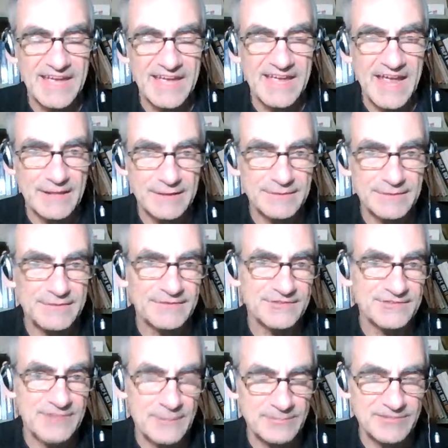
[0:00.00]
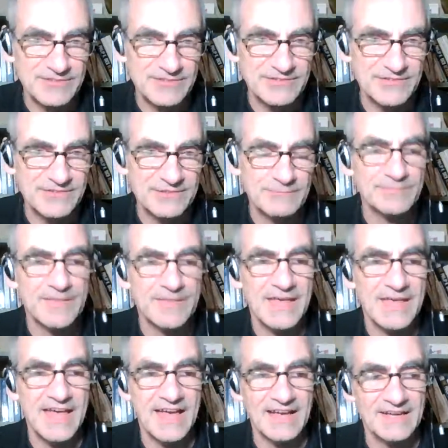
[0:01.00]
a healthy skepticism
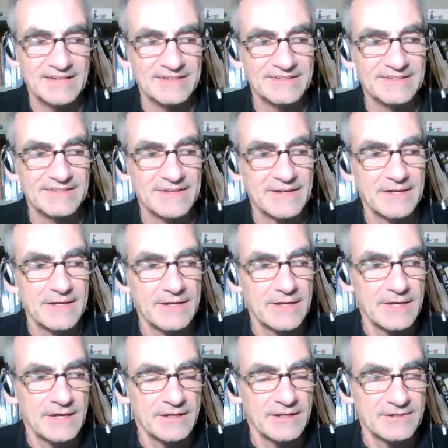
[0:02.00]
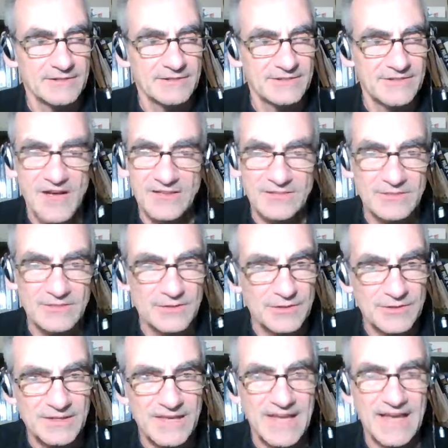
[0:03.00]
and not
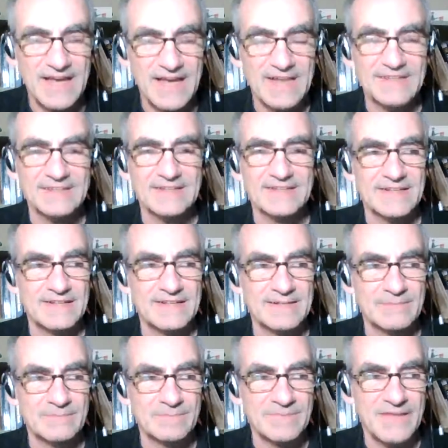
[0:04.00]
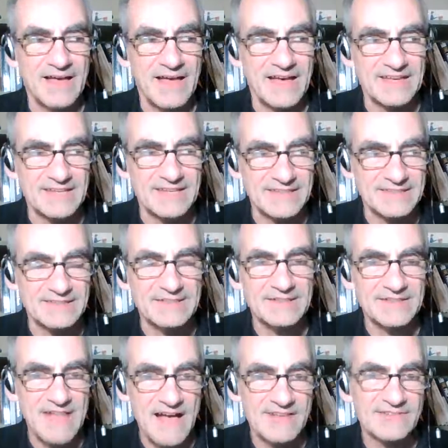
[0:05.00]
look at IN
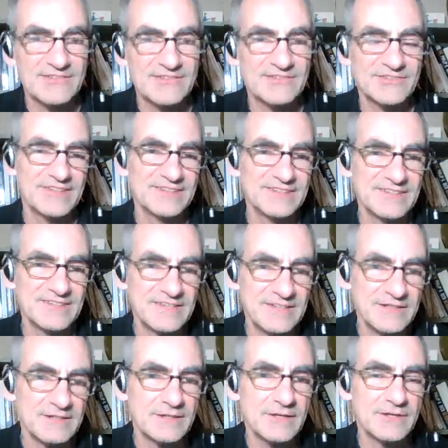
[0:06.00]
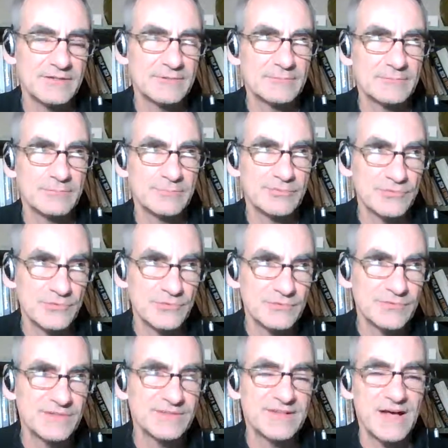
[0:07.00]
classes until
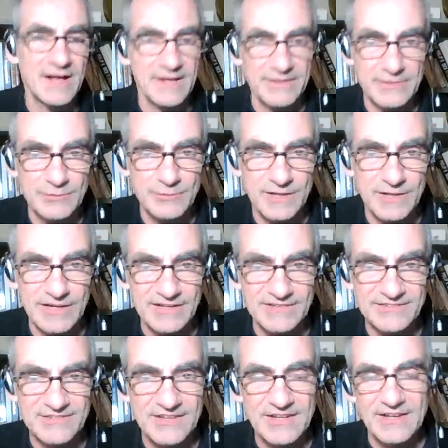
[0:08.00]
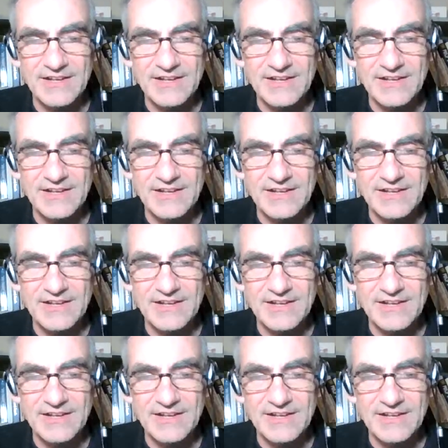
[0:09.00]
proven otherwise.